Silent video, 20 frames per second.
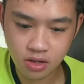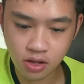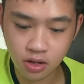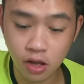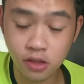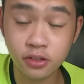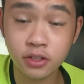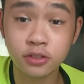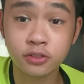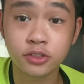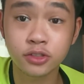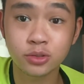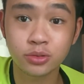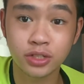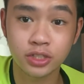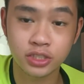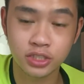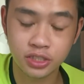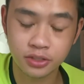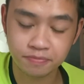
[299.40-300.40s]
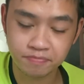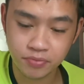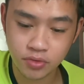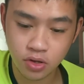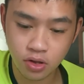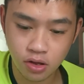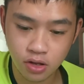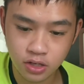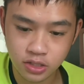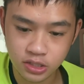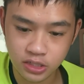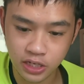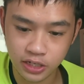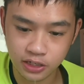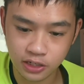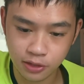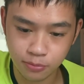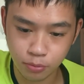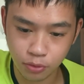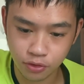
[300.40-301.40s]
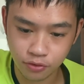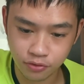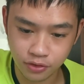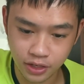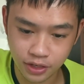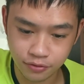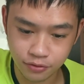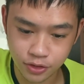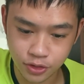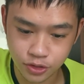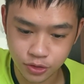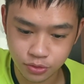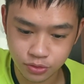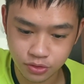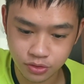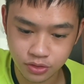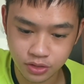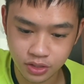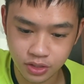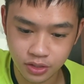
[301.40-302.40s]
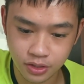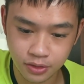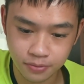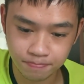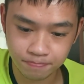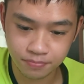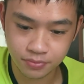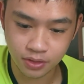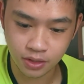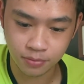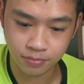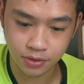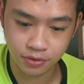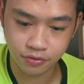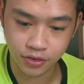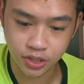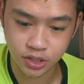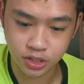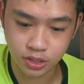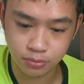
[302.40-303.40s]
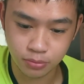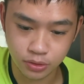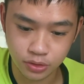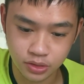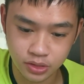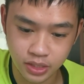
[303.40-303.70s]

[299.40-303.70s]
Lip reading: I think this one is slightly more flavor due to the vegetables.